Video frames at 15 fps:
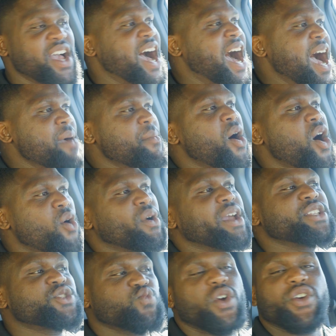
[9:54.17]
I'm
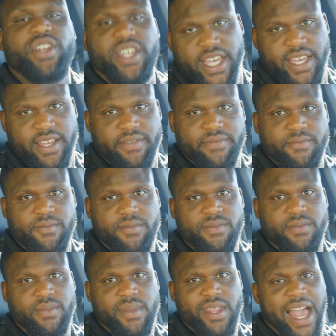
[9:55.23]
always working.
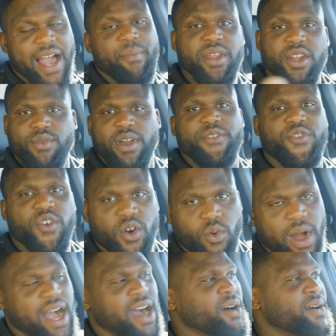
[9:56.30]
I've been away for a
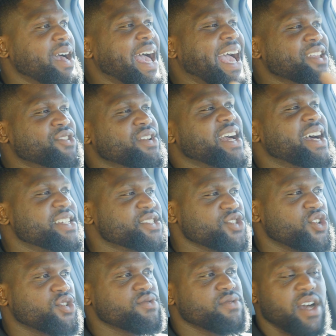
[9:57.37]
while. As you guys
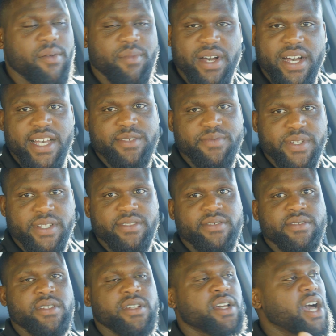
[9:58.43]
know, I'm a husband,
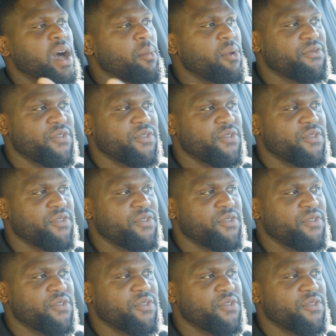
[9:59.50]
I'm a